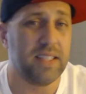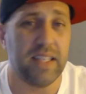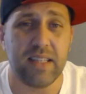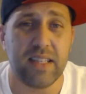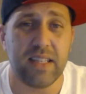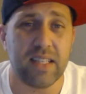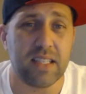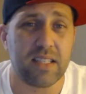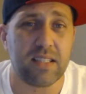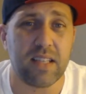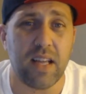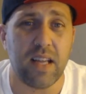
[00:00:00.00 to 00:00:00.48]

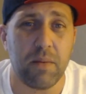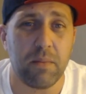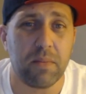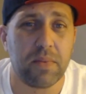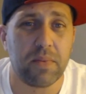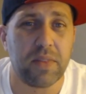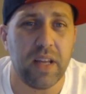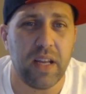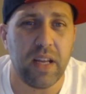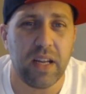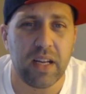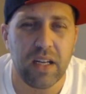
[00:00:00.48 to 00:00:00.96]
did the same
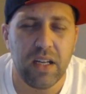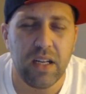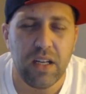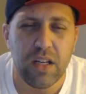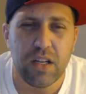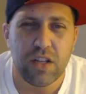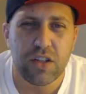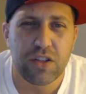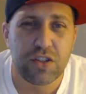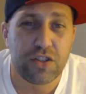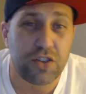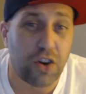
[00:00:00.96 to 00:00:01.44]
thing,
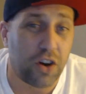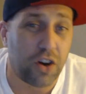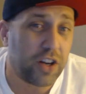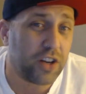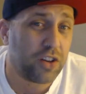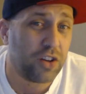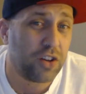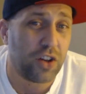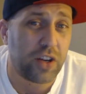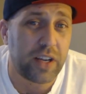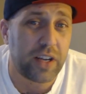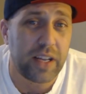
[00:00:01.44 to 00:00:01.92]

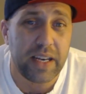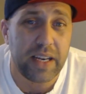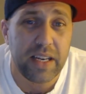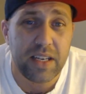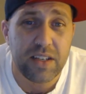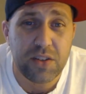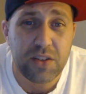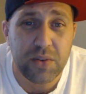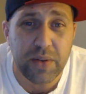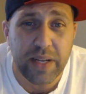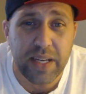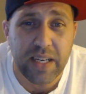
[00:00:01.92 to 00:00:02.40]
started looking
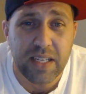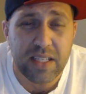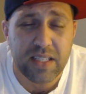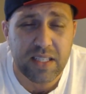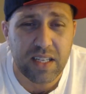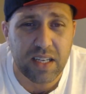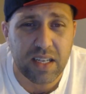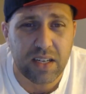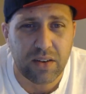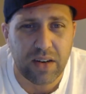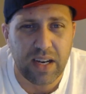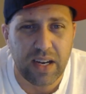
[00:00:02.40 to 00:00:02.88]
into
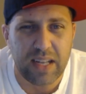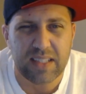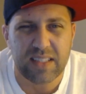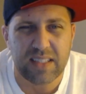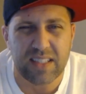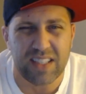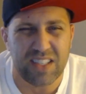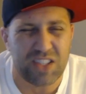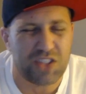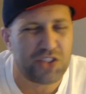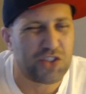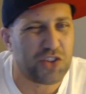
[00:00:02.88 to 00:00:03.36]

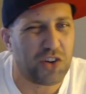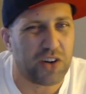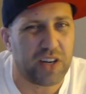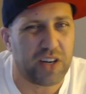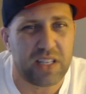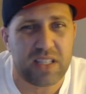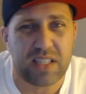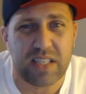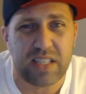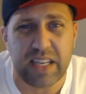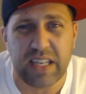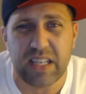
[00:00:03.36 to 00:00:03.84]
e-cigarettes and
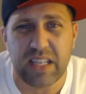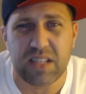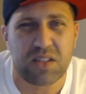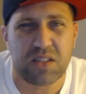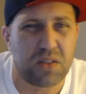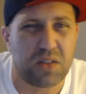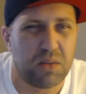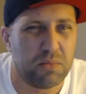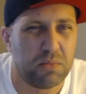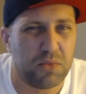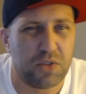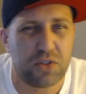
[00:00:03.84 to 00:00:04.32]
started seeing
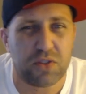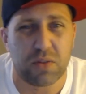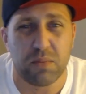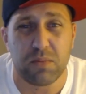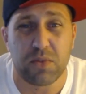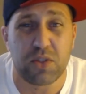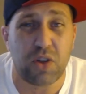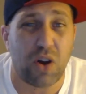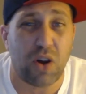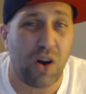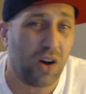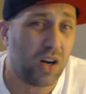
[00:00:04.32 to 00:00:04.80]
some
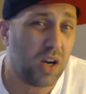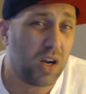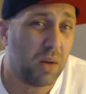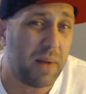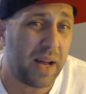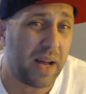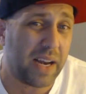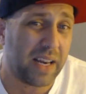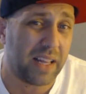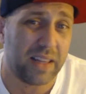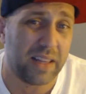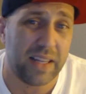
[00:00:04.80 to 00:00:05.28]
talk
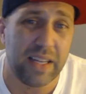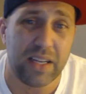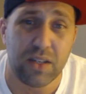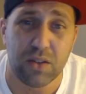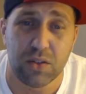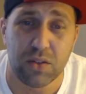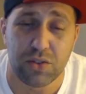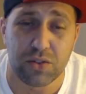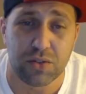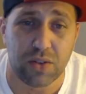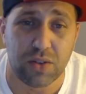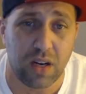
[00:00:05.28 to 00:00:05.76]
about
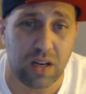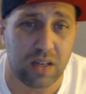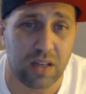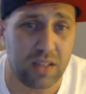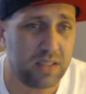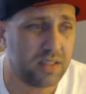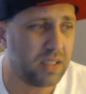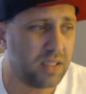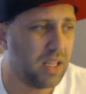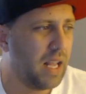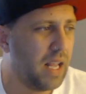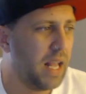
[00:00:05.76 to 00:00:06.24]
illegal
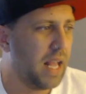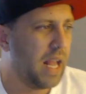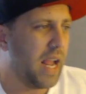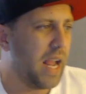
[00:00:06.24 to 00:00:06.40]
drugs,